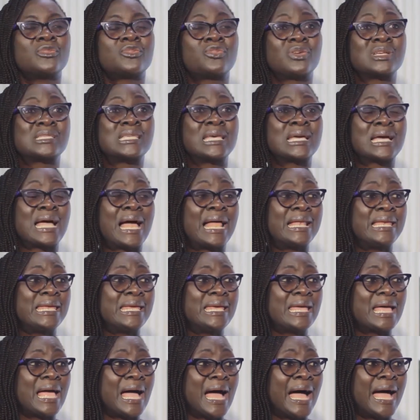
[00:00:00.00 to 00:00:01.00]

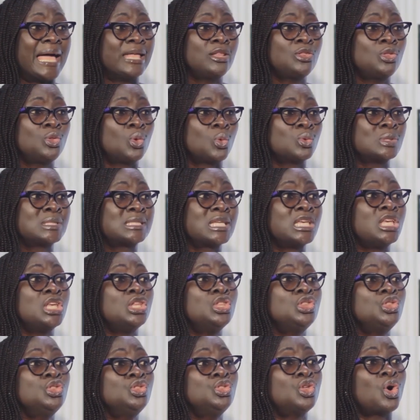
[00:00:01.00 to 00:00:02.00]
Physically, I don't
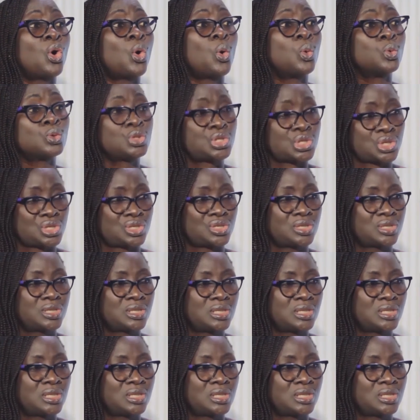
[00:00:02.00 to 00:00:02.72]
indulge.